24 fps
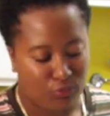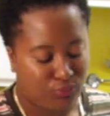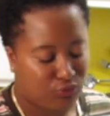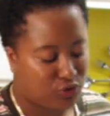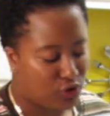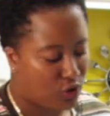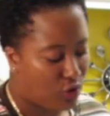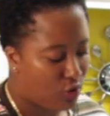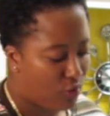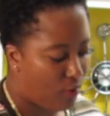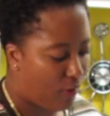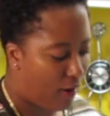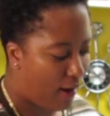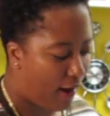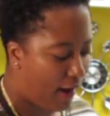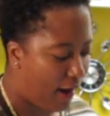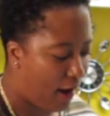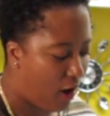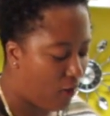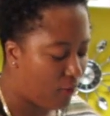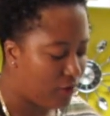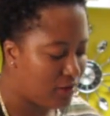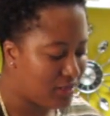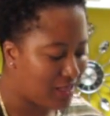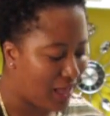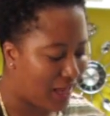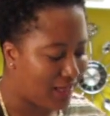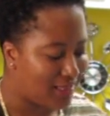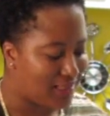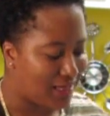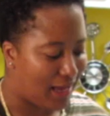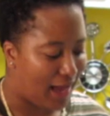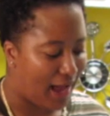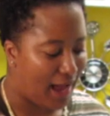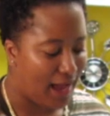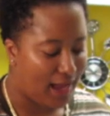So I always like
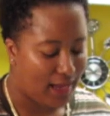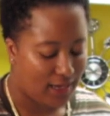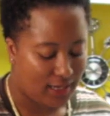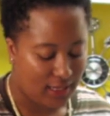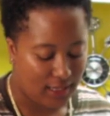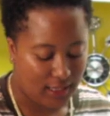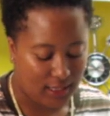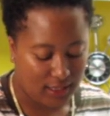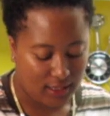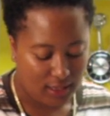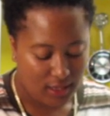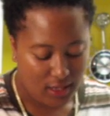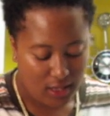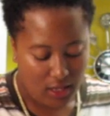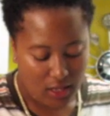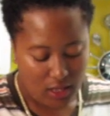to add in